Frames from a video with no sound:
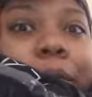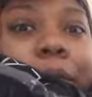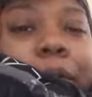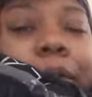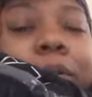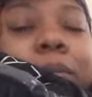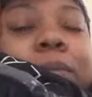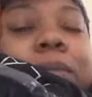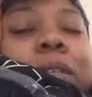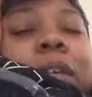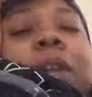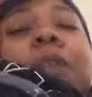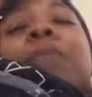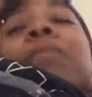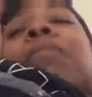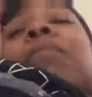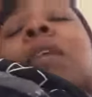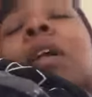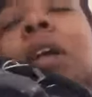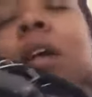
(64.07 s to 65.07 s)
on. So
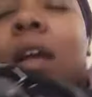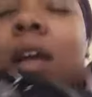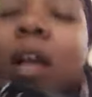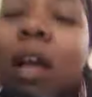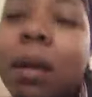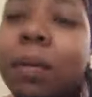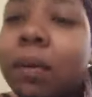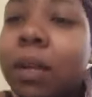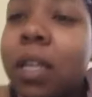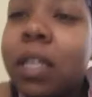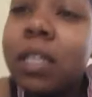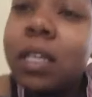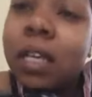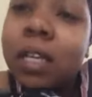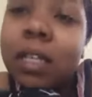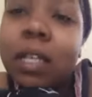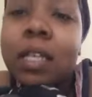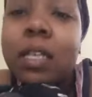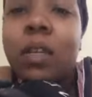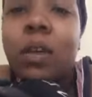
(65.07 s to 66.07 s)
I'm gonna
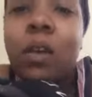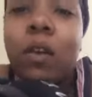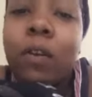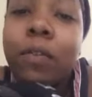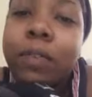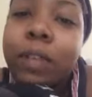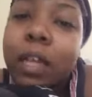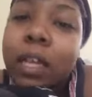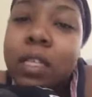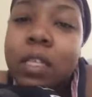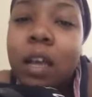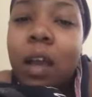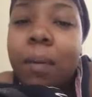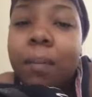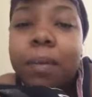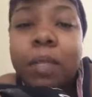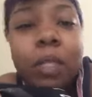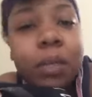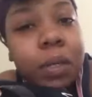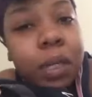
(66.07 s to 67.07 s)
take this off day as an
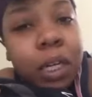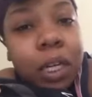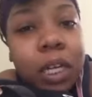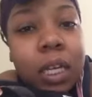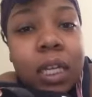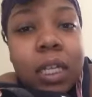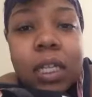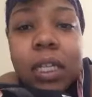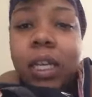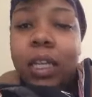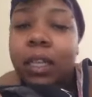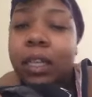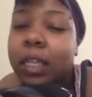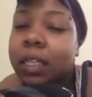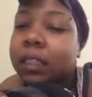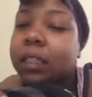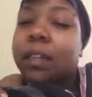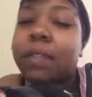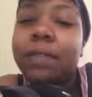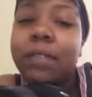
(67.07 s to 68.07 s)
opportunity to get
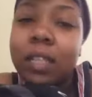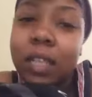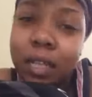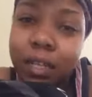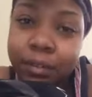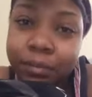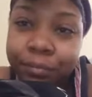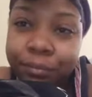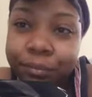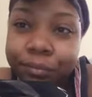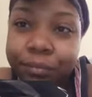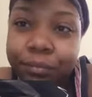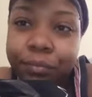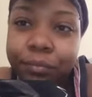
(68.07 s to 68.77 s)
that stuff done.